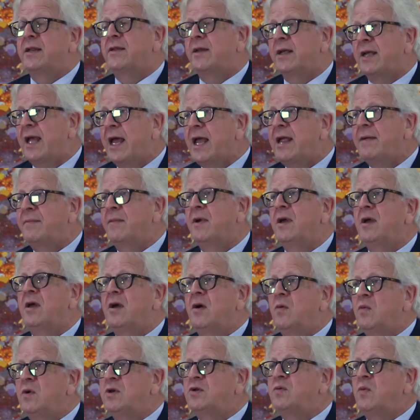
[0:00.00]
in the game,
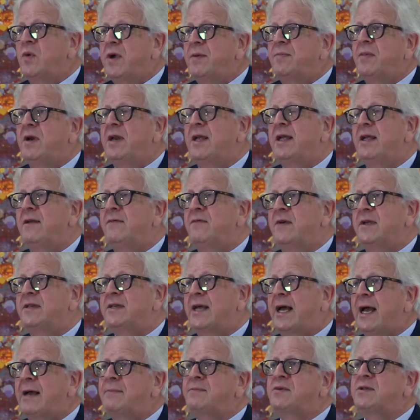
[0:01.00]
which we believe is
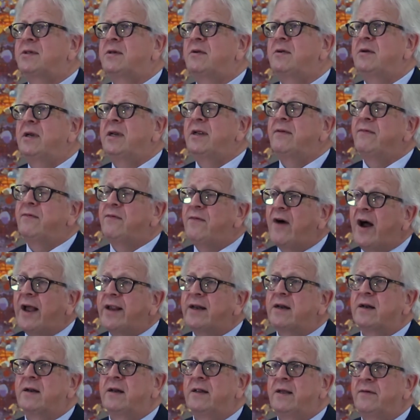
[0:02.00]
absolutely
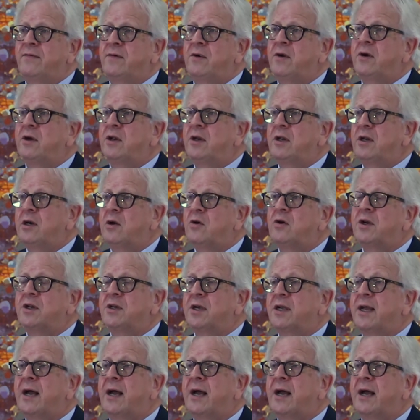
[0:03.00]
vital if you're going to look at a